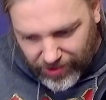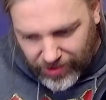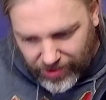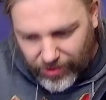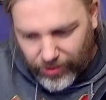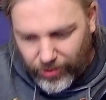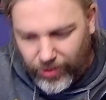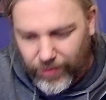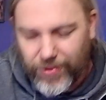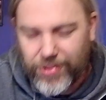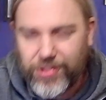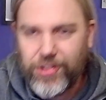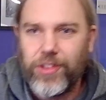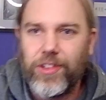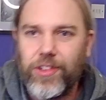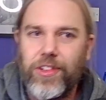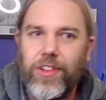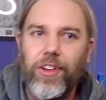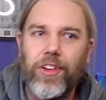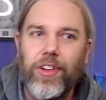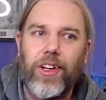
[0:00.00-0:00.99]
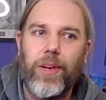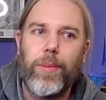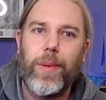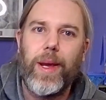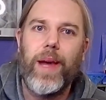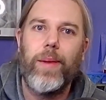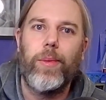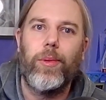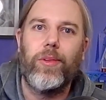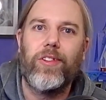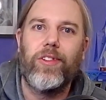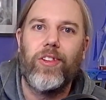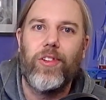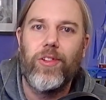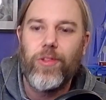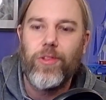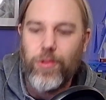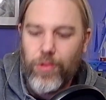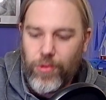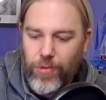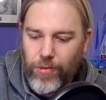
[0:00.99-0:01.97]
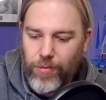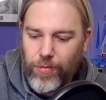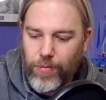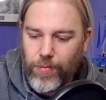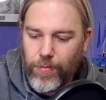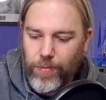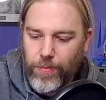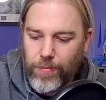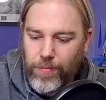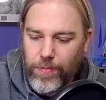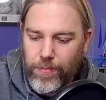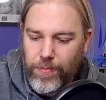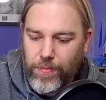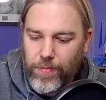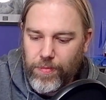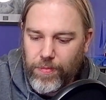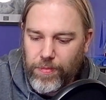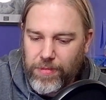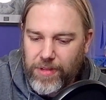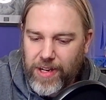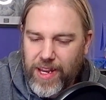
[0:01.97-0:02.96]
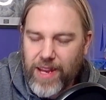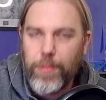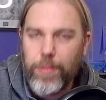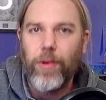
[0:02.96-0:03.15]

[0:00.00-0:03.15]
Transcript: all of a sudden you're going to be able to keep